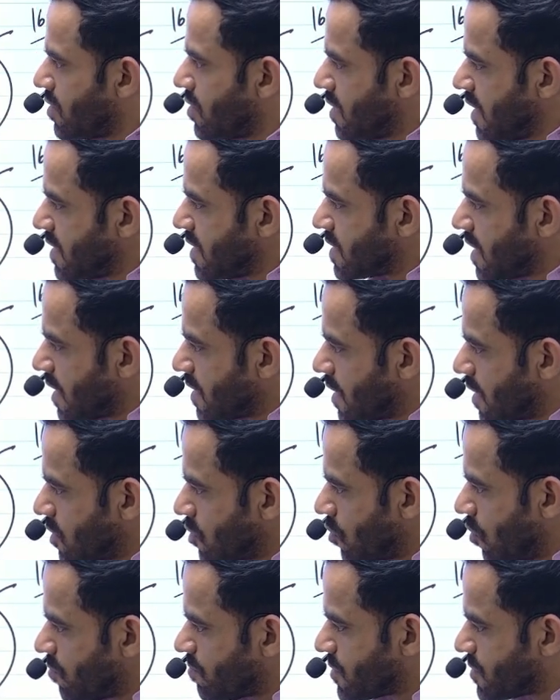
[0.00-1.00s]
these are the
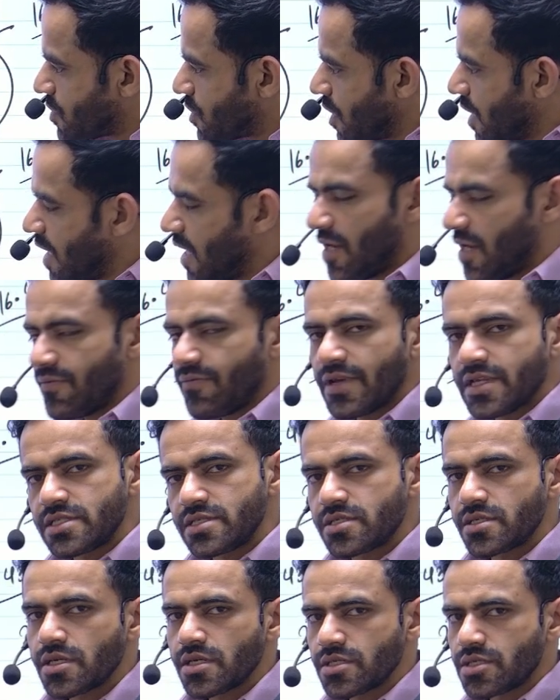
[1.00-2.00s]
top 3
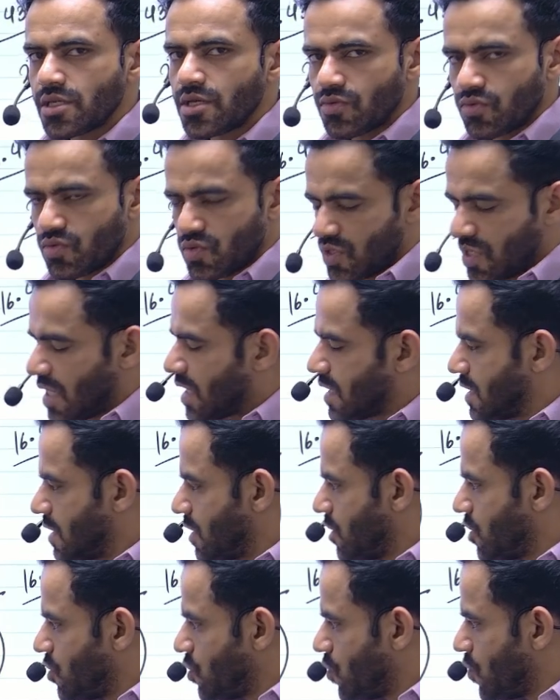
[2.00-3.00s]
investors in Gujarat:
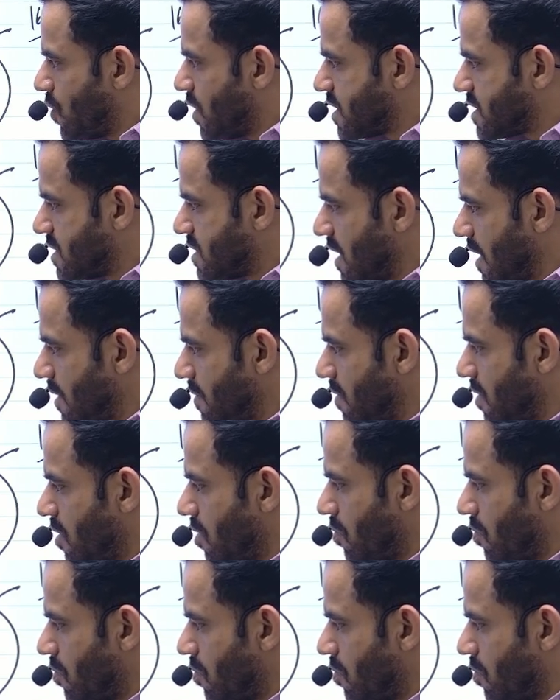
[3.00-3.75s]
USA,